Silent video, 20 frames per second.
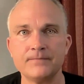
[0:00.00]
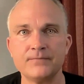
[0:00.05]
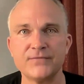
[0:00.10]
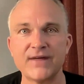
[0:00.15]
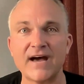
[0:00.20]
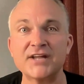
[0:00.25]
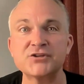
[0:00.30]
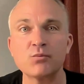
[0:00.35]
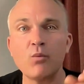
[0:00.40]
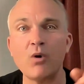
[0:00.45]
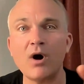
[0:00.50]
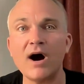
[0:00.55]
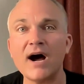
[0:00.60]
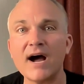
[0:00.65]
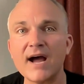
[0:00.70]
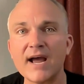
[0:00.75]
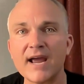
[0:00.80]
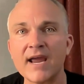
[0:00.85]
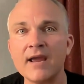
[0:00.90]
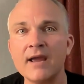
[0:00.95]
That's
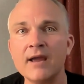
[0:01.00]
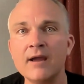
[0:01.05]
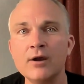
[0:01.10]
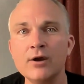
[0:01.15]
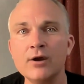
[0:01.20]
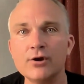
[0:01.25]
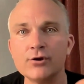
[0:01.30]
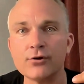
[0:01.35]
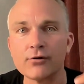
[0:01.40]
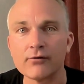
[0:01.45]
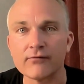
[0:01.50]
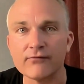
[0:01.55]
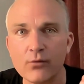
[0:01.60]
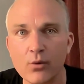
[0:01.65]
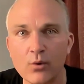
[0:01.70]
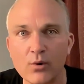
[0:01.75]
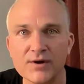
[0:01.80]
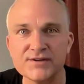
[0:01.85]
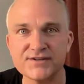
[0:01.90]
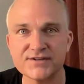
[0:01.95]
why your
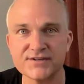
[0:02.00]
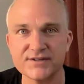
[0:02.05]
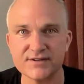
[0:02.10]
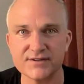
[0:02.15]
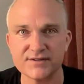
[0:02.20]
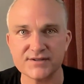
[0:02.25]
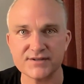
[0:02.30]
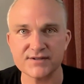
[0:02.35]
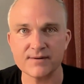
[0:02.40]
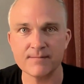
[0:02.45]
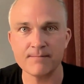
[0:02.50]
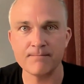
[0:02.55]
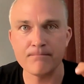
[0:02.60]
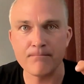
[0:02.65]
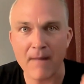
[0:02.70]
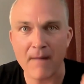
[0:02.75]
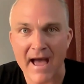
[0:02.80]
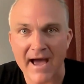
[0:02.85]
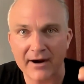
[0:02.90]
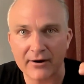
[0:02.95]
voices
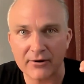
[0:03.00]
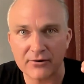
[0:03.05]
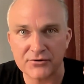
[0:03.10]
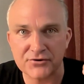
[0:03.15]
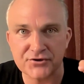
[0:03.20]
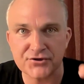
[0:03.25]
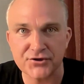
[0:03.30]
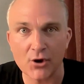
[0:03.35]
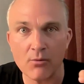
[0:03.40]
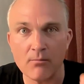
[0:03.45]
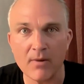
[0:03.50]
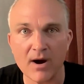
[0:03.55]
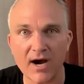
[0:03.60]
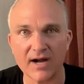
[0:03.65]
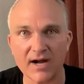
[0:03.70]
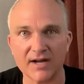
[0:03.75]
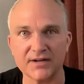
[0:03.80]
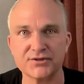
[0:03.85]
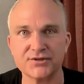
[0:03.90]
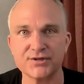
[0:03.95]
matter so
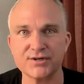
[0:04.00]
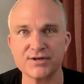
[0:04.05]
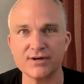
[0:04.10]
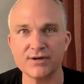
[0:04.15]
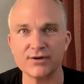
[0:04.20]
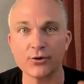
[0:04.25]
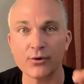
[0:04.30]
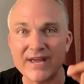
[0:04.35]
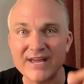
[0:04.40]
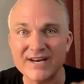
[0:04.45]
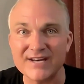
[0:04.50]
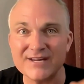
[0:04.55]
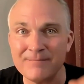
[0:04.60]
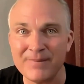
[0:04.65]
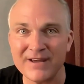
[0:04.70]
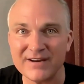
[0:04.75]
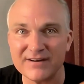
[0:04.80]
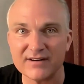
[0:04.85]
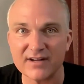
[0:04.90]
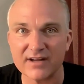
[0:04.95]
much. Your
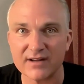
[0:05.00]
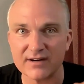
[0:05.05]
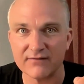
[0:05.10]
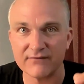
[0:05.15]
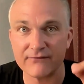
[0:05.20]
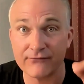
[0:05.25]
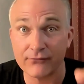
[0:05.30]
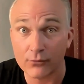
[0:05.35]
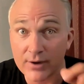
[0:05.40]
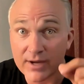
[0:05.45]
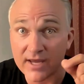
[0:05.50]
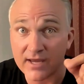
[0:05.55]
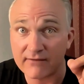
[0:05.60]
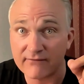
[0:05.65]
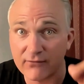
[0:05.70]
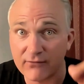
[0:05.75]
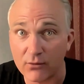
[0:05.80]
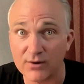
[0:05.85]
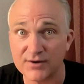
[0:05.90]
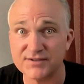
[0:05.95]
independent, free
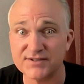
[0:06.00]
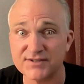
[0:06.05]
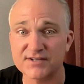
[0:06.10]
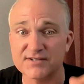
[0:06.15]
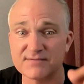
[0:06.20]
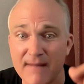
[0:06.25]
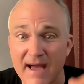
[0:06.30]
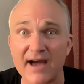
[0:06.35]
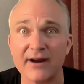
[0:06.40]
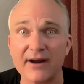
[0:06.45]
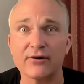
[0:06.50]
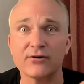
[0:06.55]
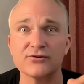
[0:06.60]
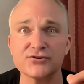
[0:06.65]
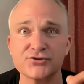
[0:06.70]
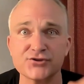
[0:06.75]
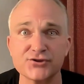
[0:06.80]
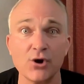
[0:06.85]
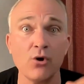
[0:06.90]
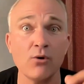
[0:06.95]
voices matter
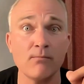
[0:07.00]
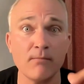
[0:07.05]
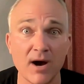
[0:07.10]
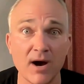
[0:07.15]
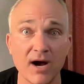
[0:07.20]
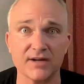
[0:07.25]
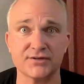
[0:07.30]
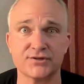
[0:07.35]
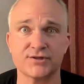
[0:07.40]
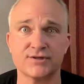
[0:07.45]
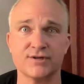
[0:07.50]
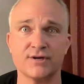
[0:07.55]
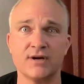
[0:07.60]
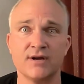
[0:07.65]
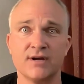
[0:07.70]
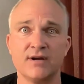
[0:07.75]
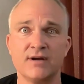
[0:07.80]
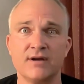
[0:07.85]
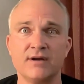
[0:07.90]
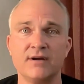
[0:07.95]
so much,
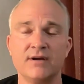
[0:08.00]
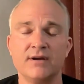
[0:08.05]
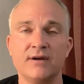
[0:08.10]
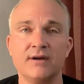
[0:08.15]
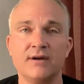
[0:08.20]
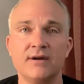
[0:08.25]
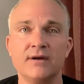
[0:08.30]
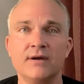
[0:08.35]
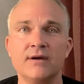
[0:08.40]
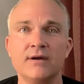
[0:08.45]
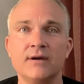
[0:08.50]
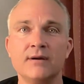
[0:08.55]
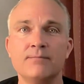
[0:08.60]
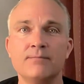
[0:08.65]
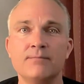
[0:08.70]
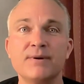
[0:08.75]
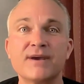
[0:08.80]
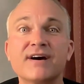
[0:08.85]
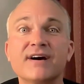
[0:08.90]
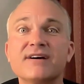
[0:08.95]

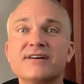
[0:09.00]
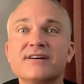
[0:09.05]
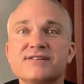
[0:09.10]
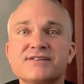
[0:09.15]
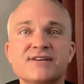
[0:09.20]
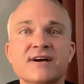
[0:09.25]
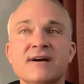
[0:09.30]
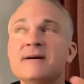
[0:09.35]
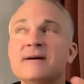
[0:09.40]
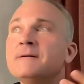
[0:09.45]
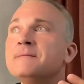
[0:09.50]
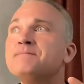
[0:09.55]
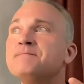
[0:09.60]
because